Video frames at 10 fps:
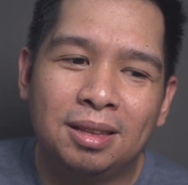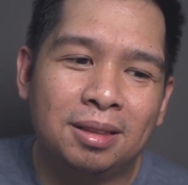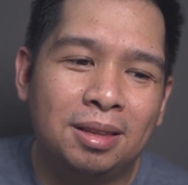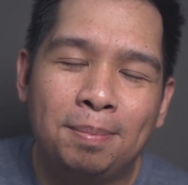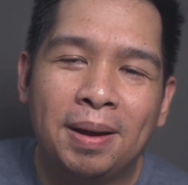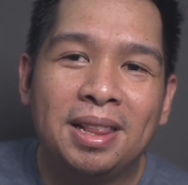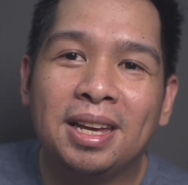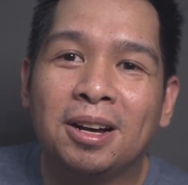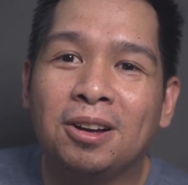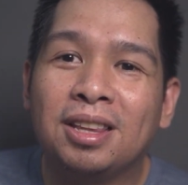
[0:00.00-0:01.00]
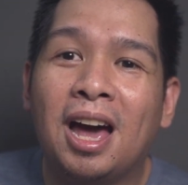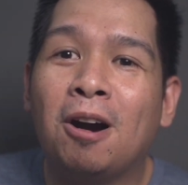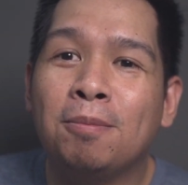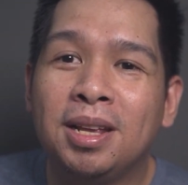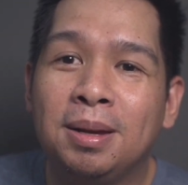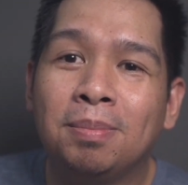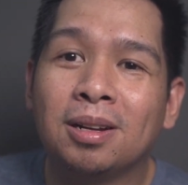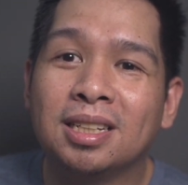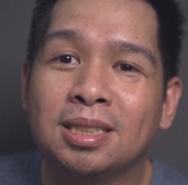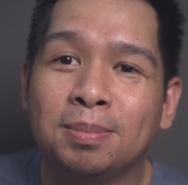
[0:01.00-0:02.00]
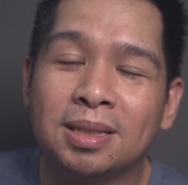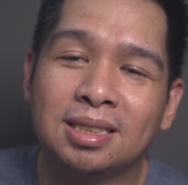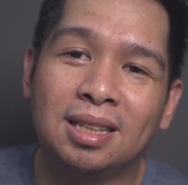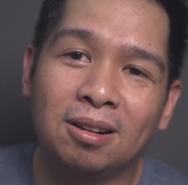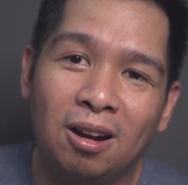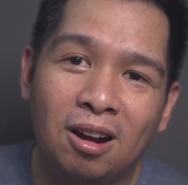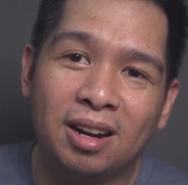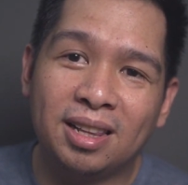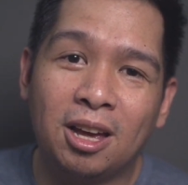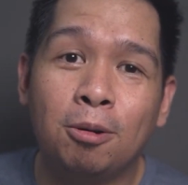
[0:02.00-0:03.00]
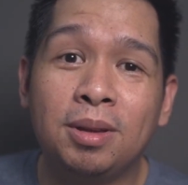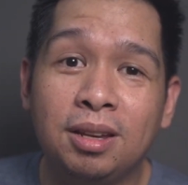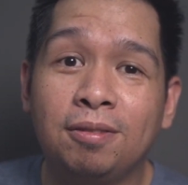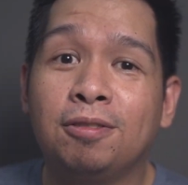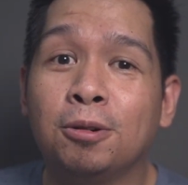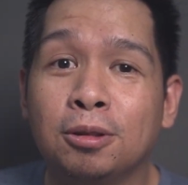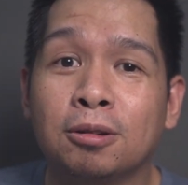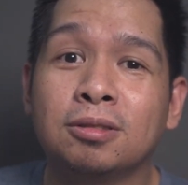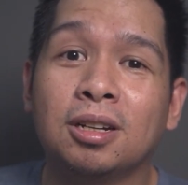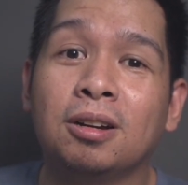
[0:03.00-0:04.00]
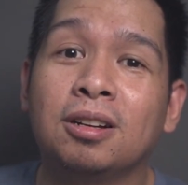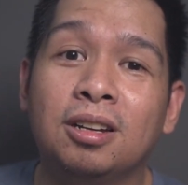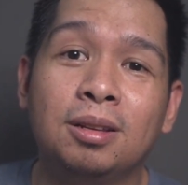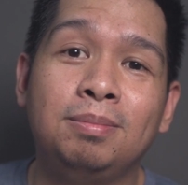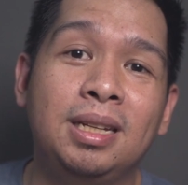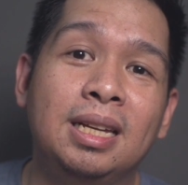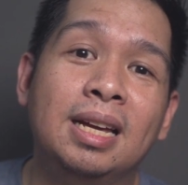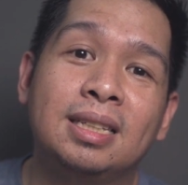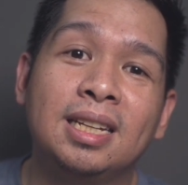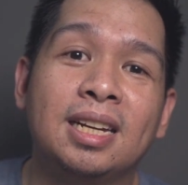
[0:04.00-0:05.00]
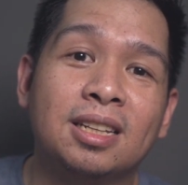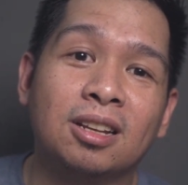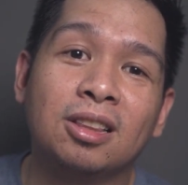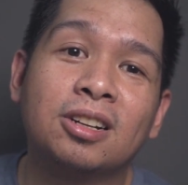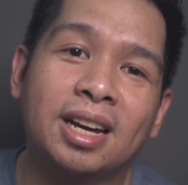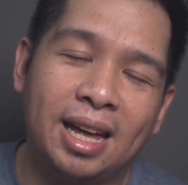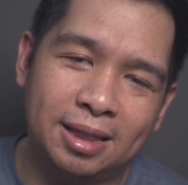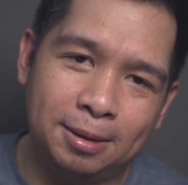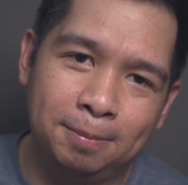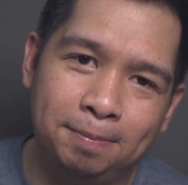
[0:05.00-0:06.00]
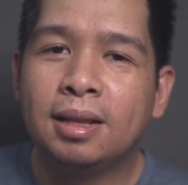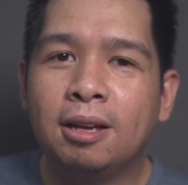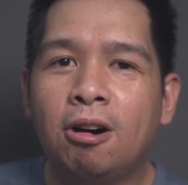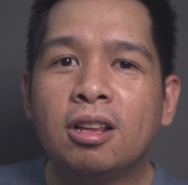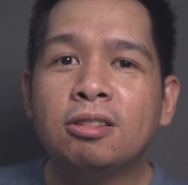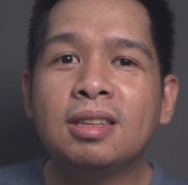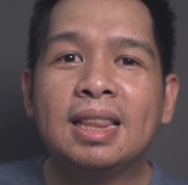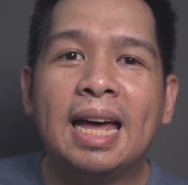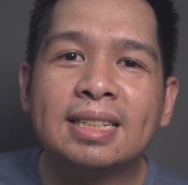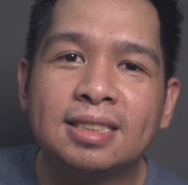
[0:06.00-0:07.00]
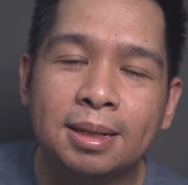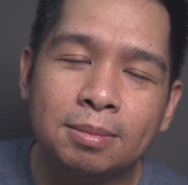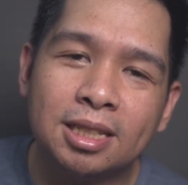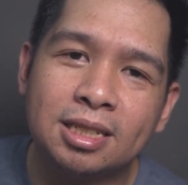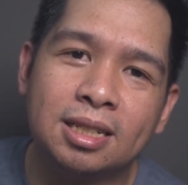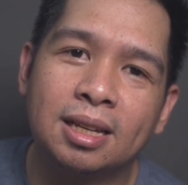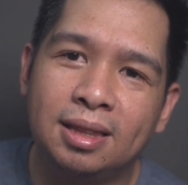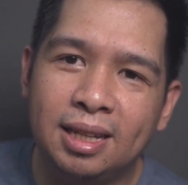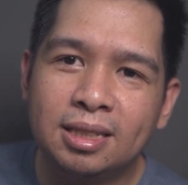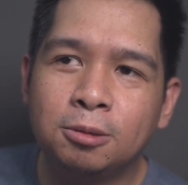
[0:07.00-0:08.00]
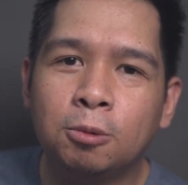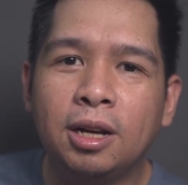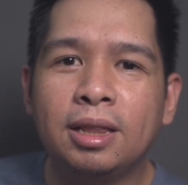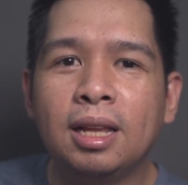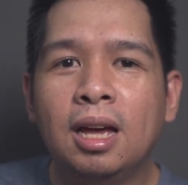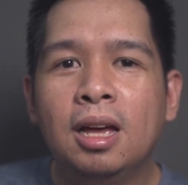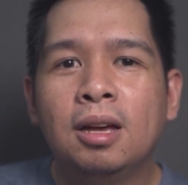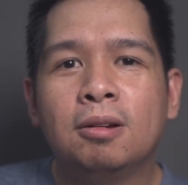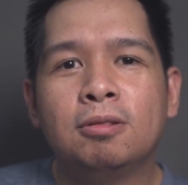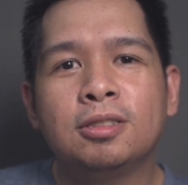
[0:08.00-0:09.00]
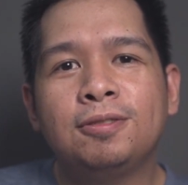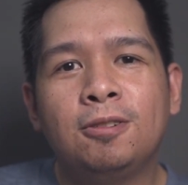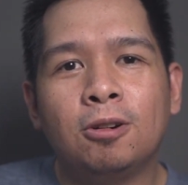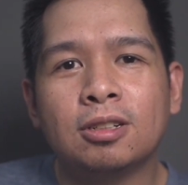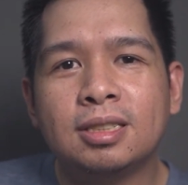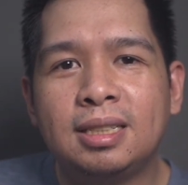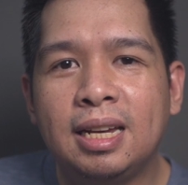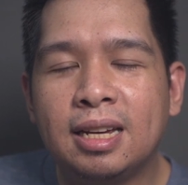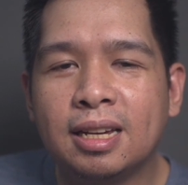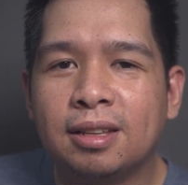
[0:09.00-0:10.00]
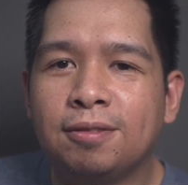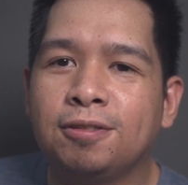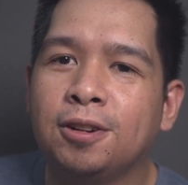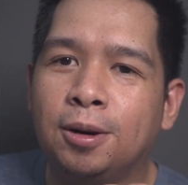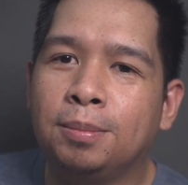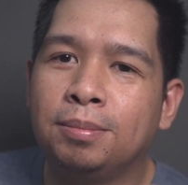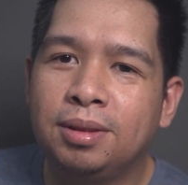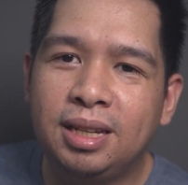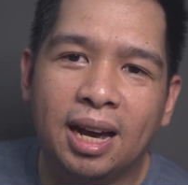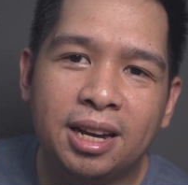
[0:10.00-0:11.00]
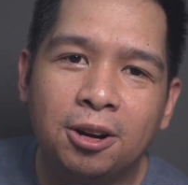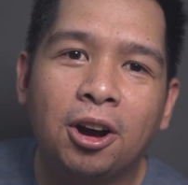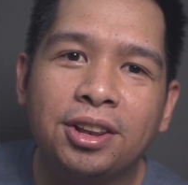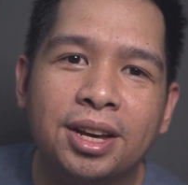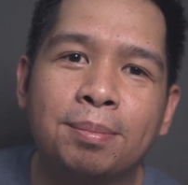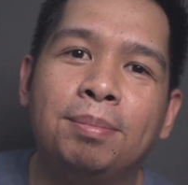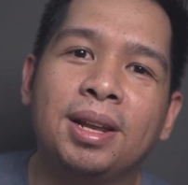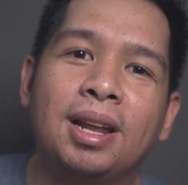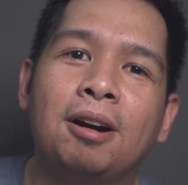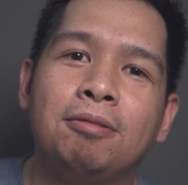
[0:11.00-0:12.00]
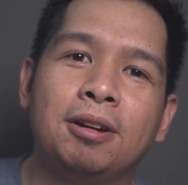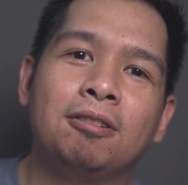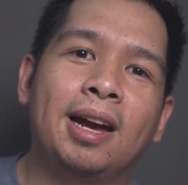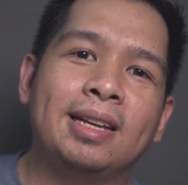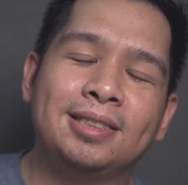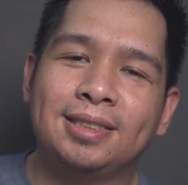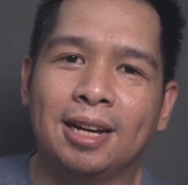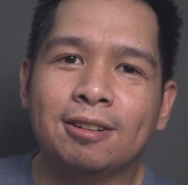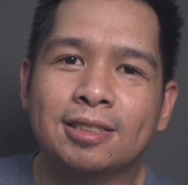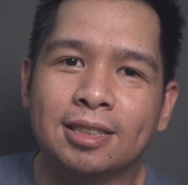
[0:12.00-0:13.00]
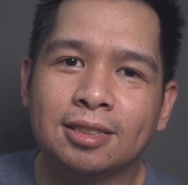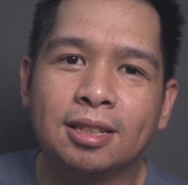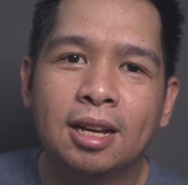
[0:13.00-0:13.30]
depending on how many participants there are and how many photos are going to be taken a look at. Now, on to the last image. This one was, of course, taken from the iconic Banawe rice terraces,